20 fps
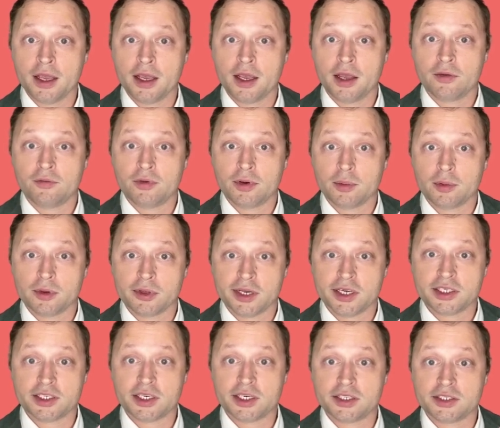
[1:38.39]
And
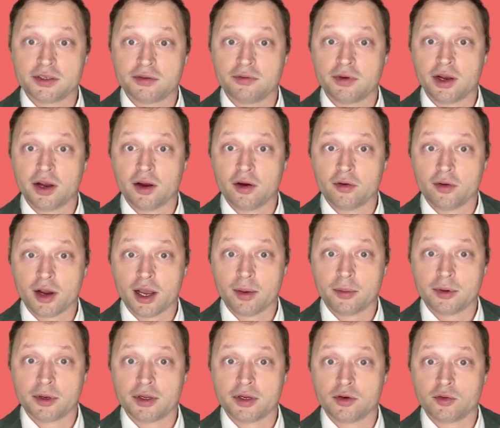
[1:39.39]
fibrillation is a very
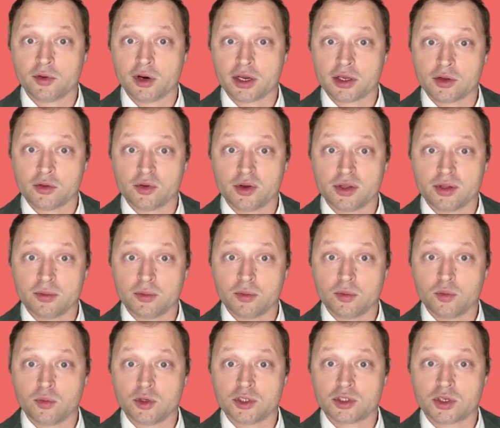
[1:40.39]
rapid and irregular rhythm
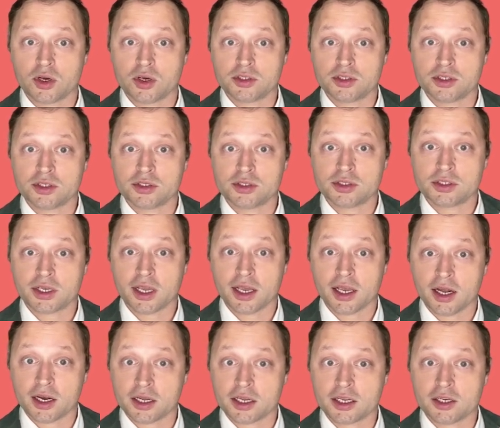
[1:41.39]
which causes
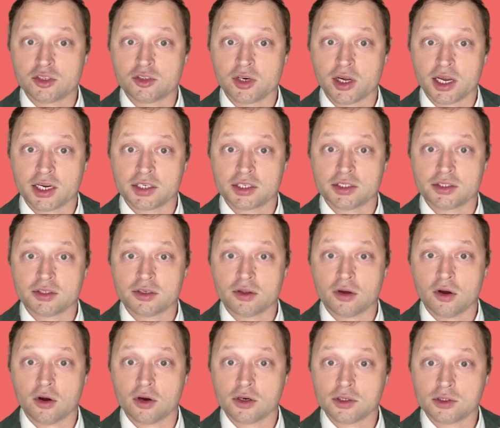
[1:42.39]
chaotic contractions of the
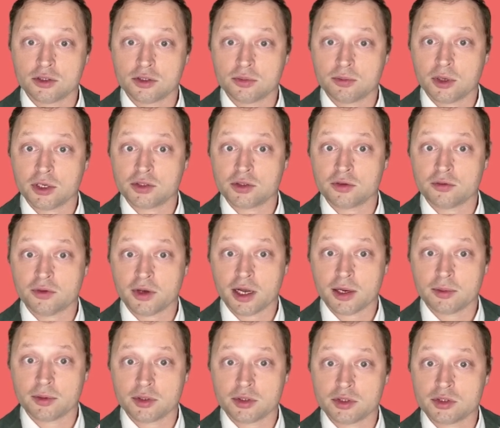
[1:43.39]
heart's muscle
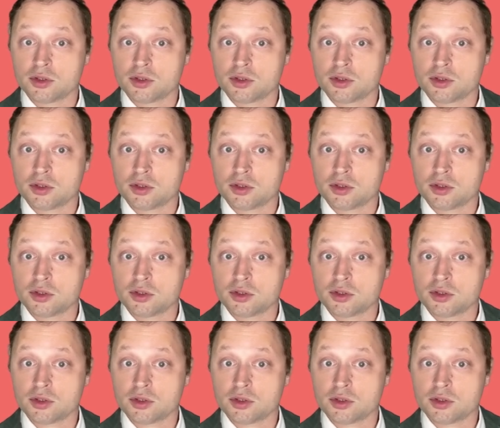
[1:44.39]
fibers,